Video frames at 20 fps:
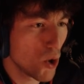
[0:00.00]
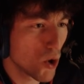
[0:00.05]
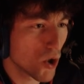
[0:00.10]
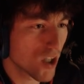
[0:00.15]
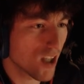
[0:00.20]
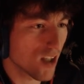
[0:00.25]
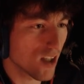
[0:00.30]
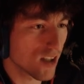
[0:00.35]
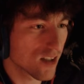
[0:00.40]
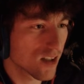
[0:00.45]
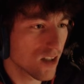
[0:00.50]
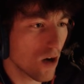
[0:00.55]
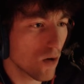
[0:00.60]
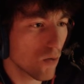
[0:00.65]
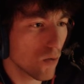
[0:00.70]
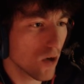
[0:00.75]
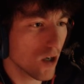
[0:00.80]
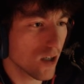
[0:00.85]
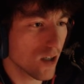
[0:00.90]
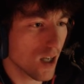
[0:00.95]
Okay, let's not
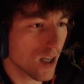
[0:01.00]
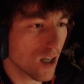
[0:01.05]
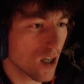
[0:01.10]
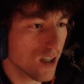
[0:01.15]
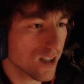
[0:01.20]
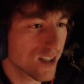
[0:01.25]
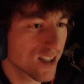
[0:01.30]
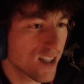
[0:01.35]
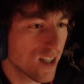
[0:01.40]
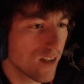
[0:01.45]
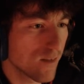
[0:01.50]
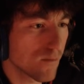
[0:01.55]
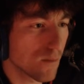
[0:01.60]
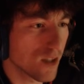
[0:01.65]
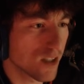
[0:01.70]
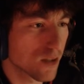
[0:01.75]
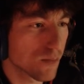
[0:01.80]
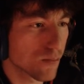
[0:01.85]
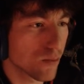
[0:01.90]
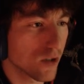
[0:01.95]
run. I gotta save
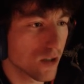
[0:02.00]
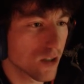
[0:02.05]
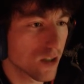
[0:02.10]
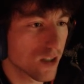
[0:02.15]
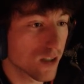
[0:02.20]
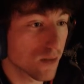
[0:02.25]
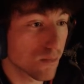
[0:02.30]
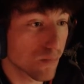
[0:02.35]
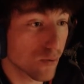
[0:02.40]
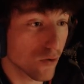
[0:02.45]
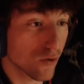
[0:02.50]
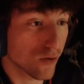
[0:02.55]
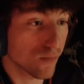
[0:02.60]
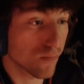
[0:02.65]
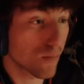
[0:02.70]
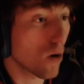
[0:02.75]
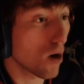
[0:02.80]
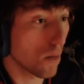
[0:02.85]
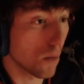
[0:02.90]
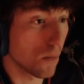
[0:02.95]
my sprint because there's
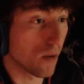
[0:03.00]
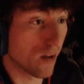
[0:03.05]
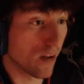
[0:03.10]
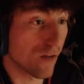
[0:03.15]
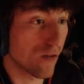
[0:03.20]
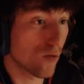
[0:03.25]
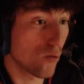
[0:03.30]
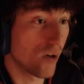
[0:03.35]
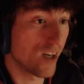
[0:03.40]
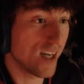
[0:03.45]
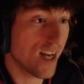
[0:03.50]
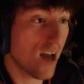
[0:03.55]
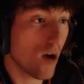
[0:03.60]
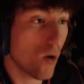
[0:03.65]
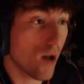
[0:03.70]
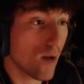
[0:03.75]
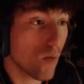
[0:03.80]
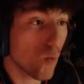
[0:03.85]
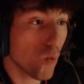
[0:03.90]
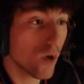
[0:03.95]
probably three now.
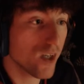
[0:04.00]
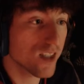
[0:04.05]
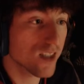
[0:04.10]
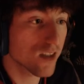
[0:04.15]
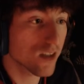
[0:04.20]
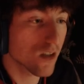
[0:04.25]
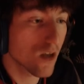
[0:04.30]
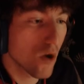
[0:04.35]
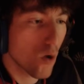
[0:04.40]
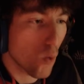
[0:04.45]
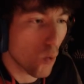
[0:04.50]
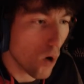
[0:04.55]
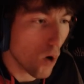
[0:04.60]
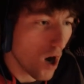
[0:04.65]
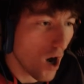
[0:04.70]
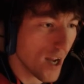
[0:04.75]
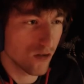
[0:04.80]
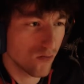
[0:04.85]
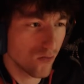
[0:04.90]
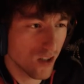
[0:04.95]
And what is...
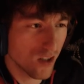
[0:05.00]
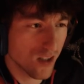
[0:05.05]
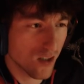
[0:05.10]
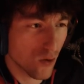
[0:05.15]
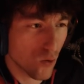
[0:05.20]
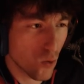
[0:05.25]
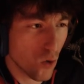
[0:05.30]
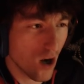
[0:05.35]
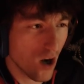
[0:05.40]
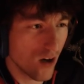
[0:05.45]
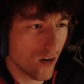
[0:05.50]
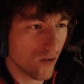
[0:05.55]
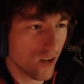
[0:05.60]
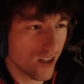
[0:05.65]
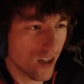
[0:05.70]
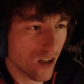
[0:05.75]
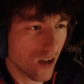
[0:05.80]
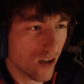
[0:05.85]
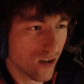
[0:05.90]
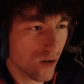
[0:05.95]
Why? Really quiet
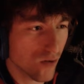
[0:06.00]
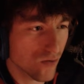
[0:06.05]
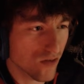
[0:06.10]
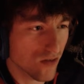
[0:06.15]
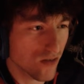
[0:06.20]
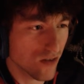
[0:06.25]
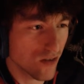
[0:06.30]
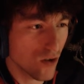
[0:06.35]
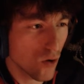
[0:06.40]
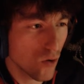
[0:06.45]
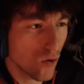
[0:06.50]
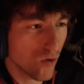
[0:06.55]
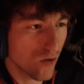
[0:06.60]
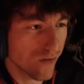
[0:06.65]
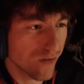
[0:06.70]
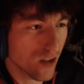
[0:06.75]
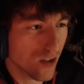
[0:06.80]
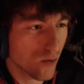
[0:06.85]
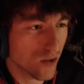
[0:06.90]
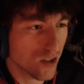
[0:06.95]
right now. I don't know
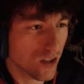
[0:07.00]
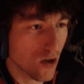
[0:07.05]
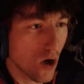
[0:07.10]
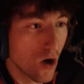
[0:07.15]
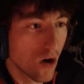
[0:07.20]
if anyone's.